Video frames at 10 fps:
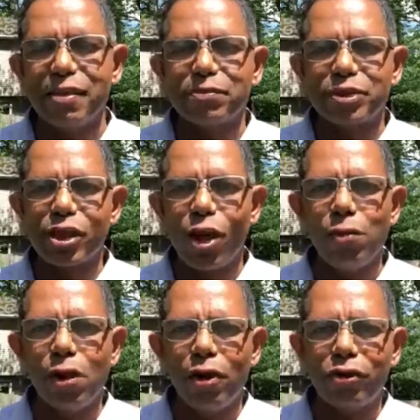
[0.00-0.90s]

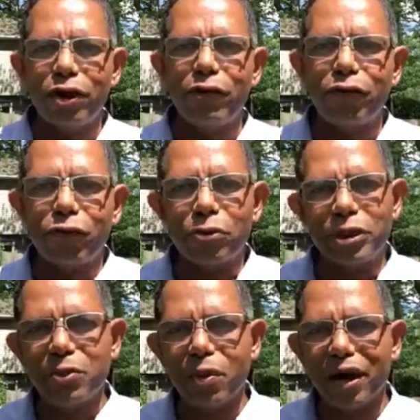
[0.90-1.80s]

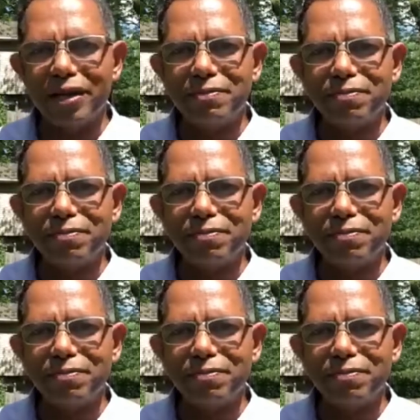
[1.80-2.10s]
141,